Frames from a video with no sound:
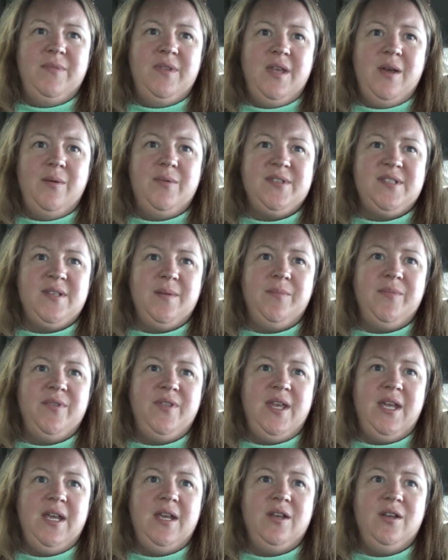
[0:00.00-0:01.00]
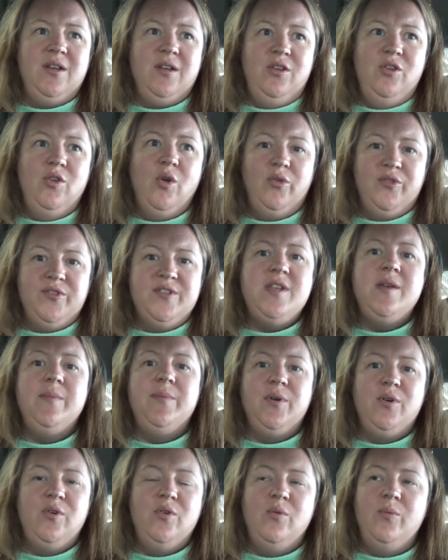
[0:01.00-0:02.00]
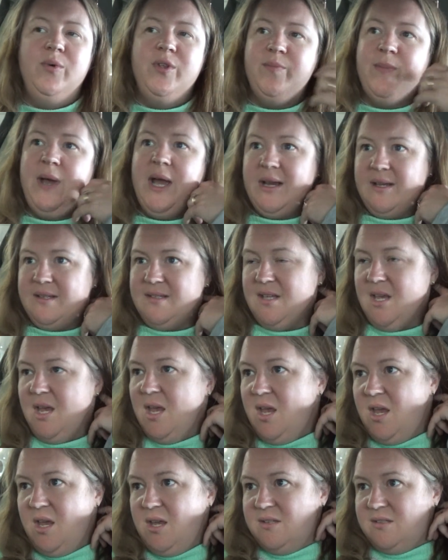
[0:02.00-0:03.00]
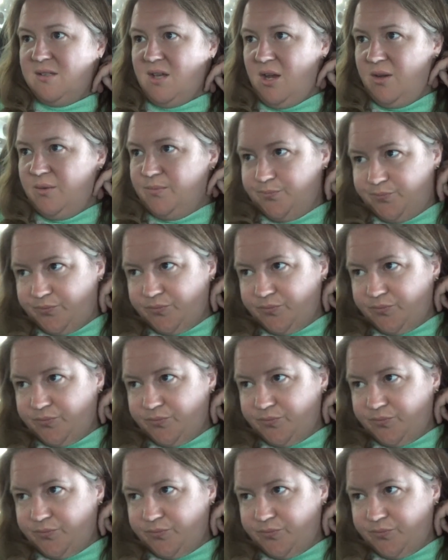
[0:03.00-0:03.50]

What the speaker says: there was something non-typical with Max. So